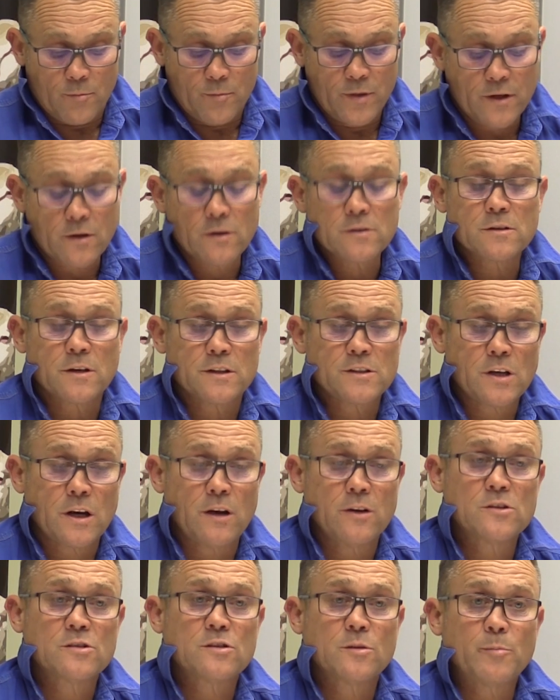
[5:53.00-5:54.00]
Because I
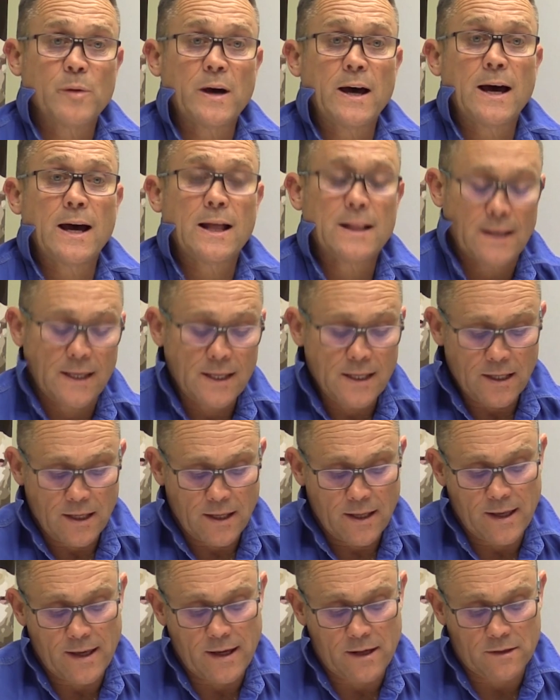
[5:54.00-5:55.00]
chose the barley
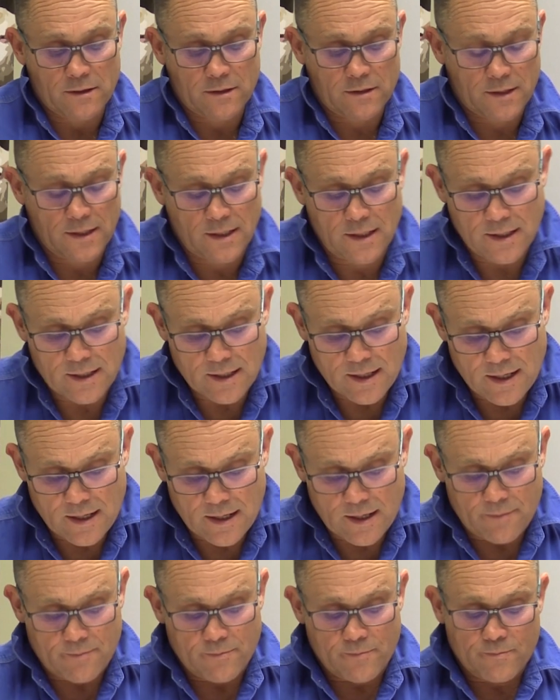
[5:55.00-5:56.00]
out of the
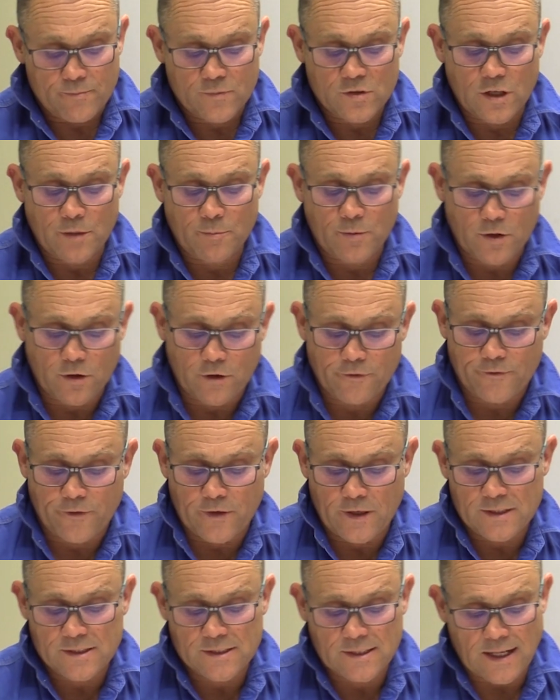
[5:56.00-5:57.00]
DPI
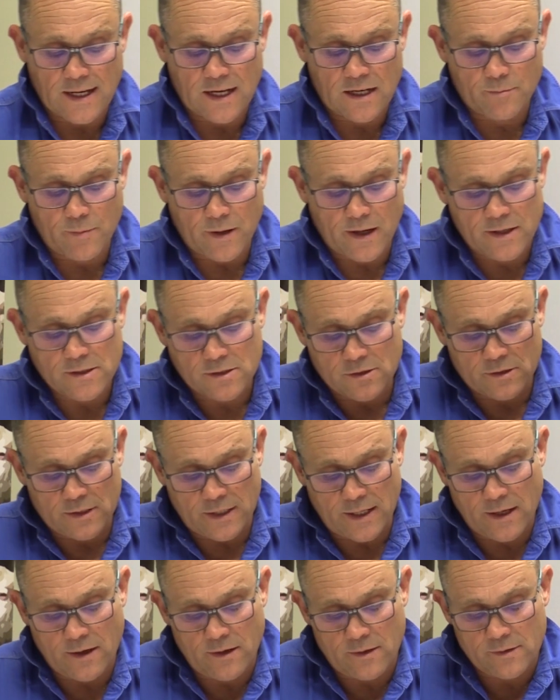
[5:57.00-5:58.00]
feeds database, I
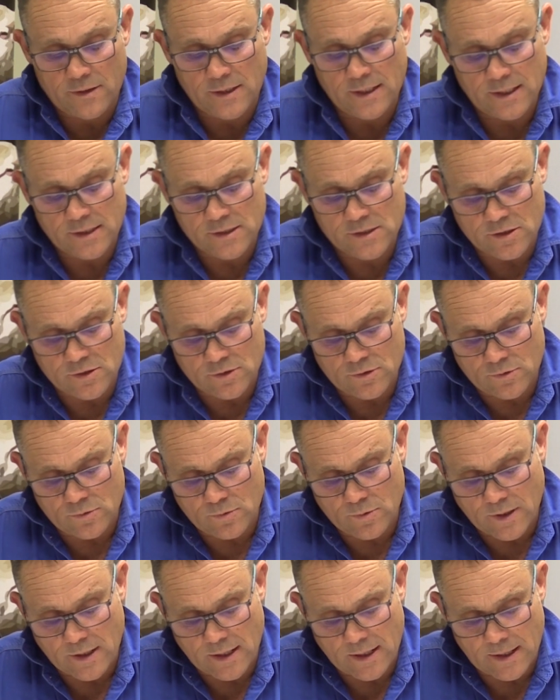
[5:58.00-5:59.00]
now need
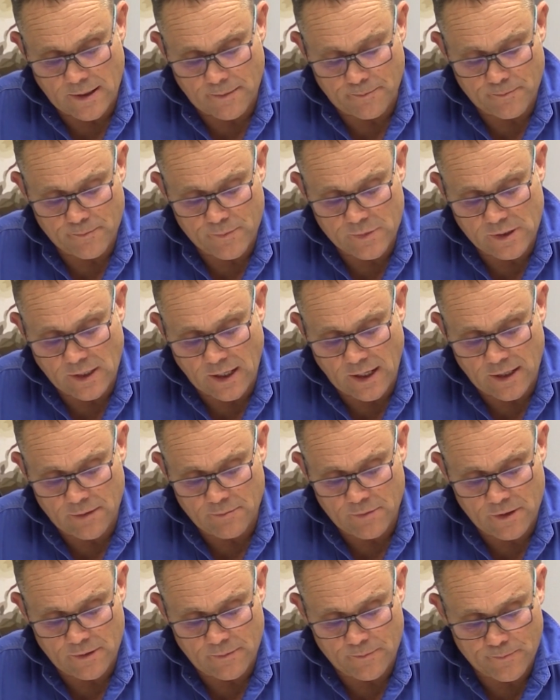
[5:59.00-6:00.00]
to
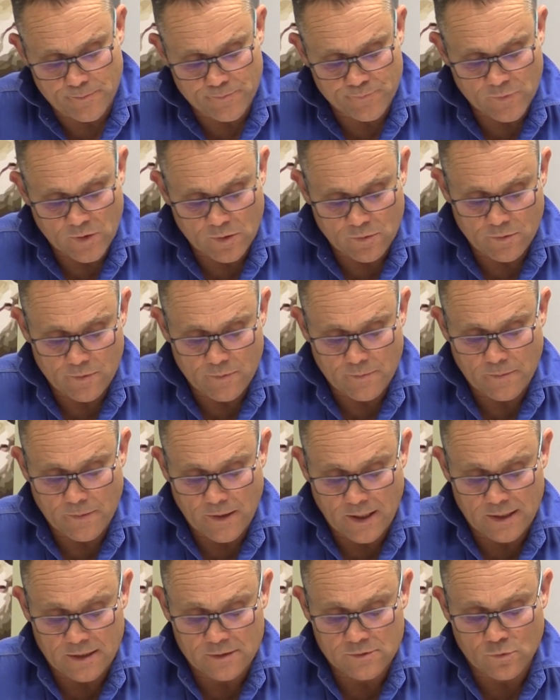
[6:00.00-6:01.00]
name it,
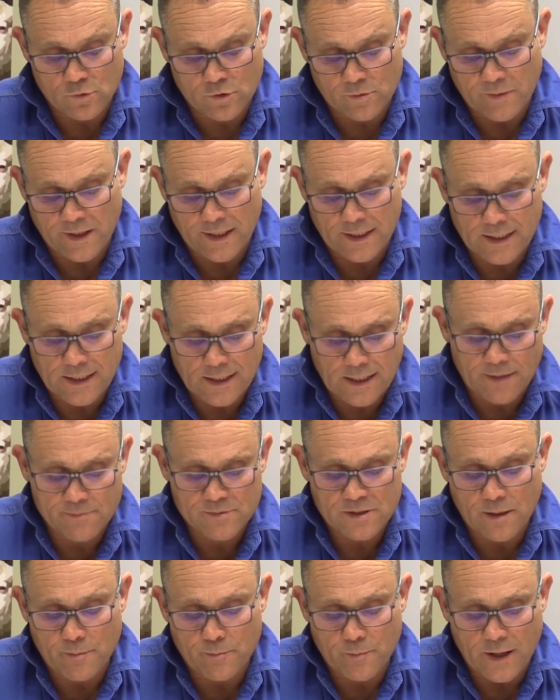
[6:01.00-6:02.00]
and it automatically
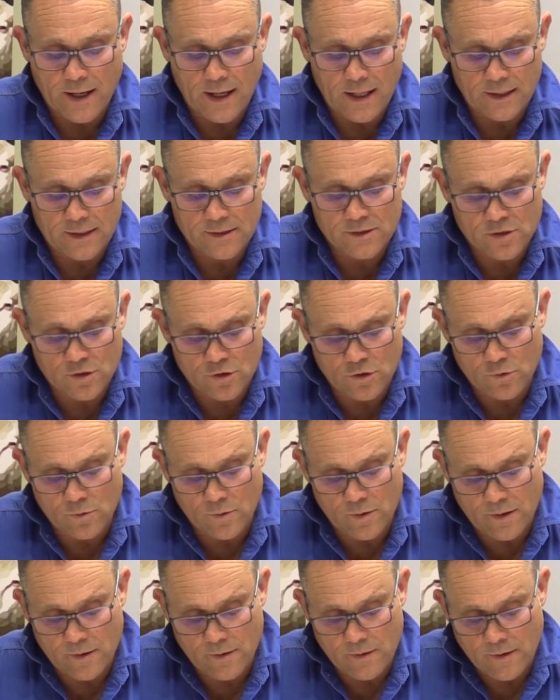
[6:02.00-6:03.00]
comes up barley
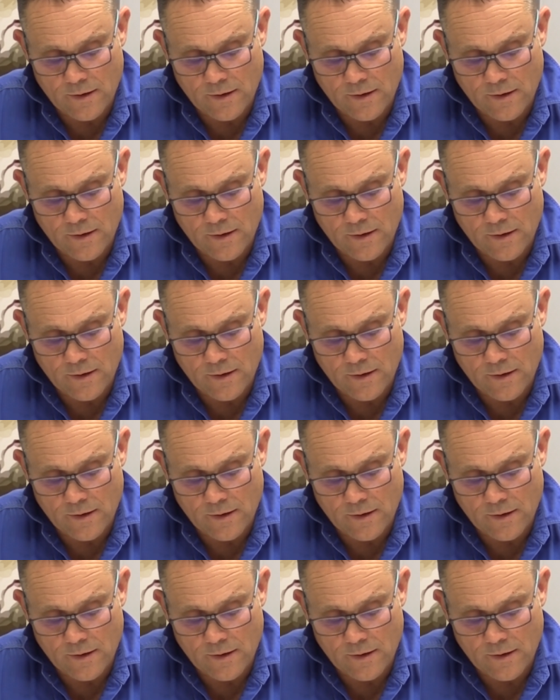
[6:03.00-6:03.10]
2